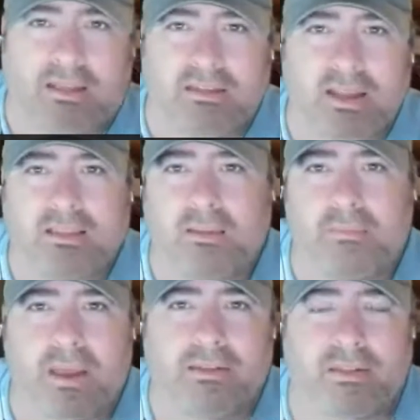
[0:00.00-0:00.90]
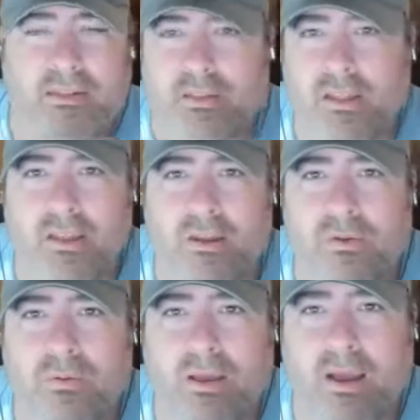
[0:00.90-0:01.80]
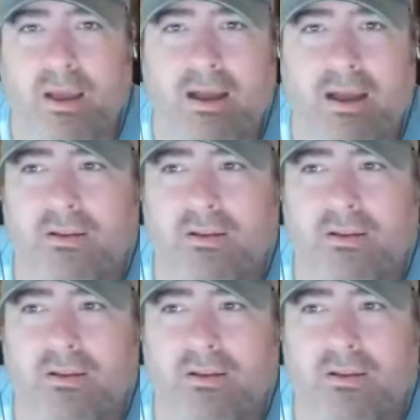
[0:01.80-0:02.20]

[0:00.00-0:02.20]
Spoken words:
not the message that you got,